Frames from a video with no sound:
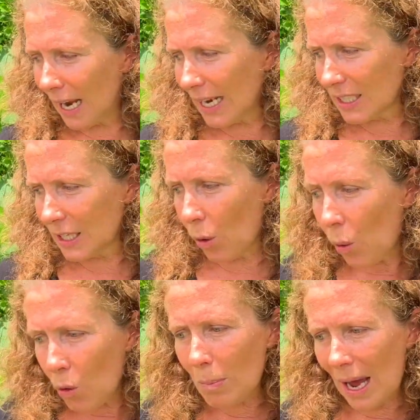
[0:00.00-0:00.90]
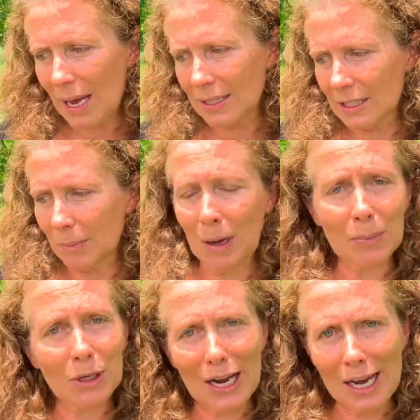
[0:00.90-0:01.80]
actually all parts of the
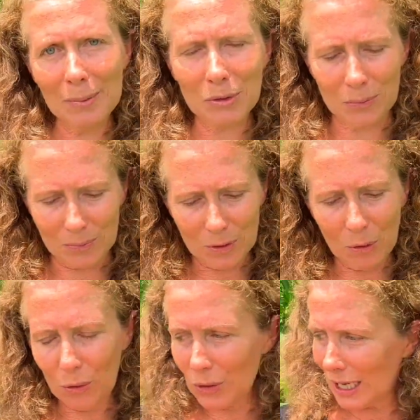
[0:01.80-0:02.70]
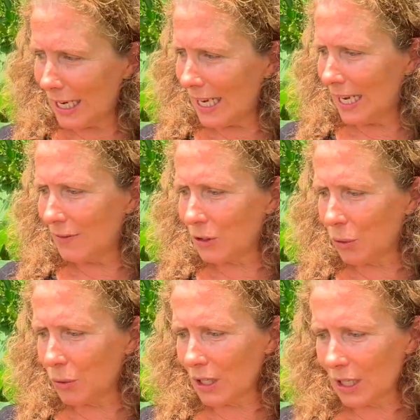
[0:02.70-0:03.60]
pumpkin are edible. all the leaves,
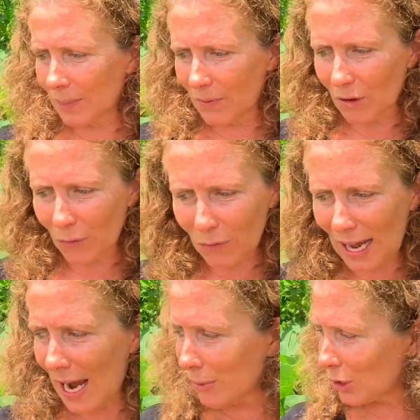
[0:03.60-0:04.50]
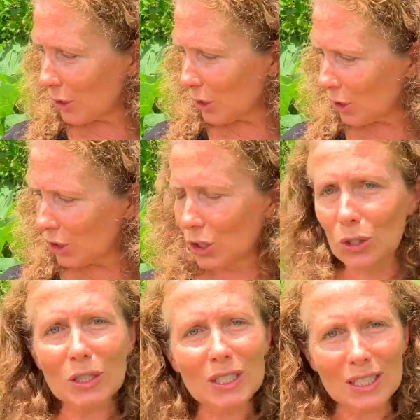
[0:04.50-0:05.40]
all the flowers and the
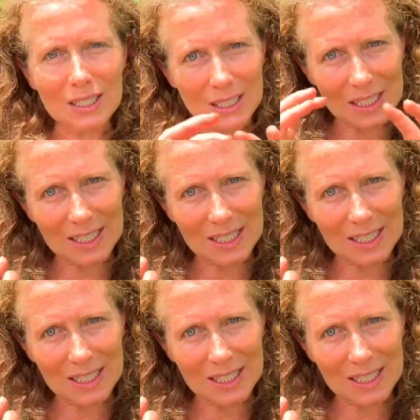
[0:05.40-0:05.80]
shoots, the